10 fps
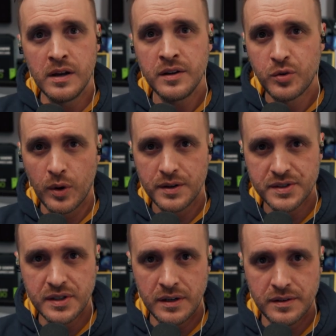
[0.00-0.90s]
need to
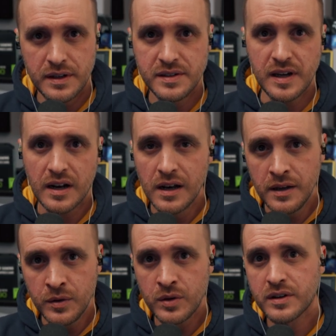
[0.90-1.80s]
understand is that
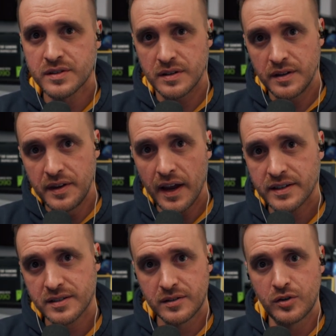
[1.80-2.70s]
Linux
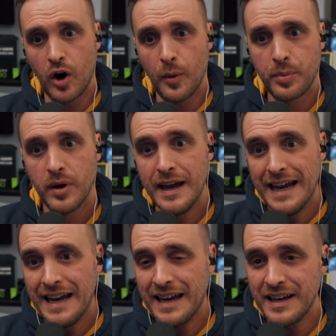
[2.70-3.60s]
desktop
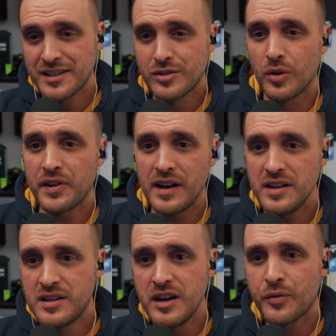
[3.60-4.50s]
is totally
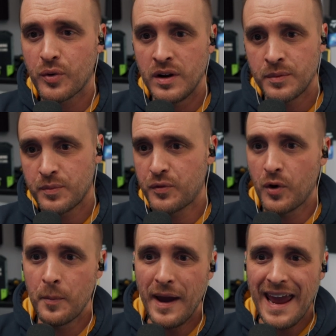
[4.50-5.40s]
different
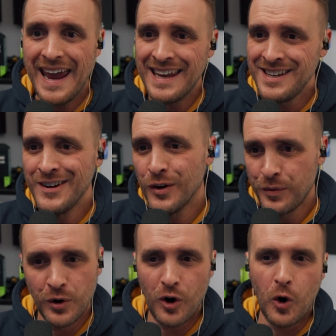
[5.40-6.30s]
from any
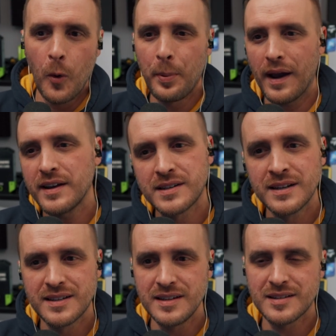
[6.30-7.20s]
other operating
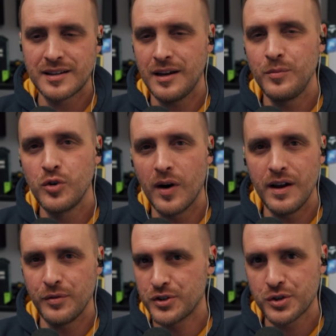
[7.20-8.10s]
system you
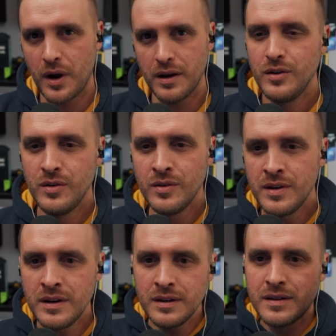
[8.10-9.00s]
ever try. You
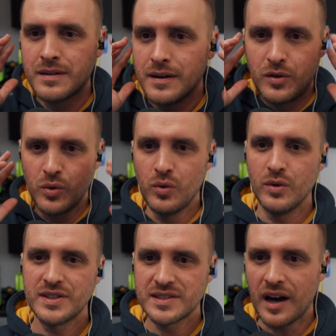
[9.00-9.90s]
need to
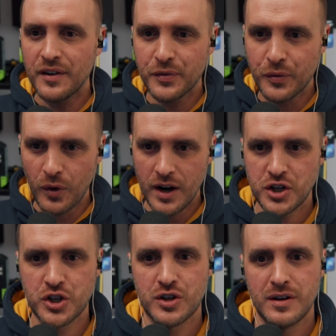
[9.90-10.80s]
start
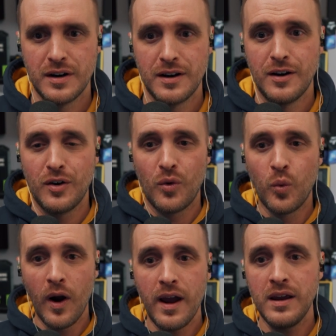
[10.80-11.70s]
fresh
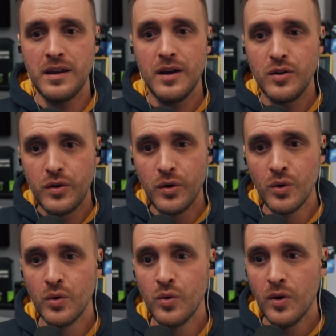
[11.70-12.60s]
when
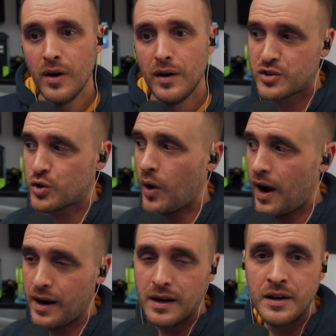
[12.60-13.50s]
you
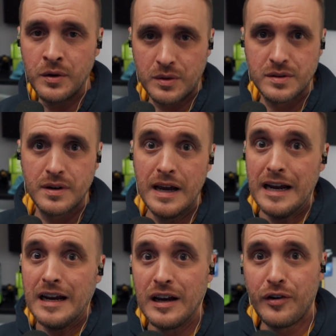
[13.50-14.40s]
try Linux.
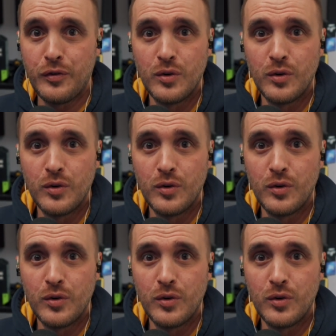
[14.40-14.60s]
If